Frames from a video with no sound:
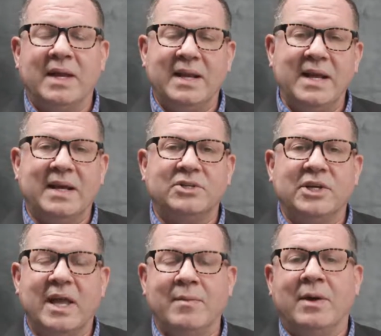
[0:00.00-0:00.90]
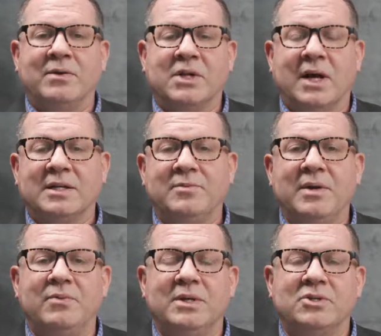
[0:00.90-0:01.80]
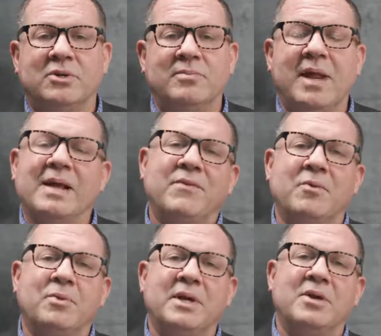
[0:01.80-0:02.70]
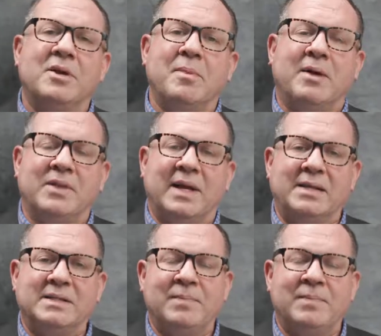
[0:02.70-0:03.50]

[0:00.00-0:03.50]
and he actually came out and talked to me and reassured me. I felt pretty good about things.